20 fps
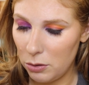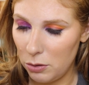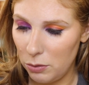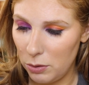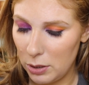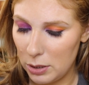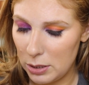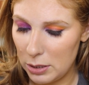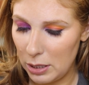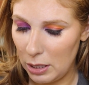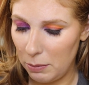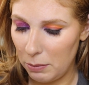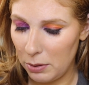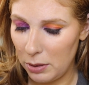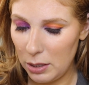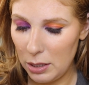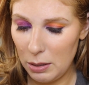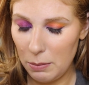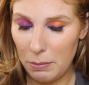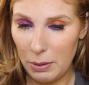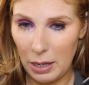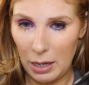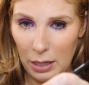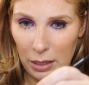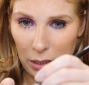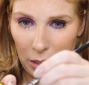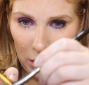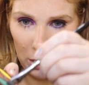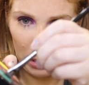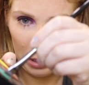do the same thing,
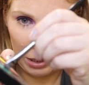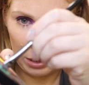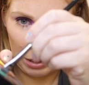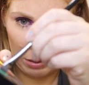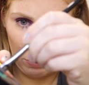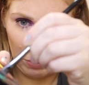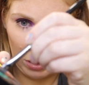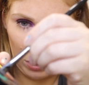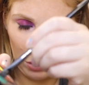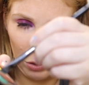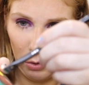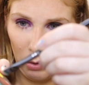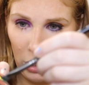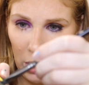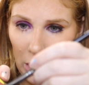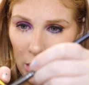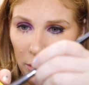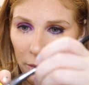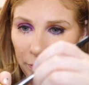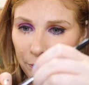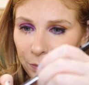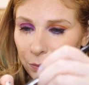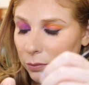pack it in with the green.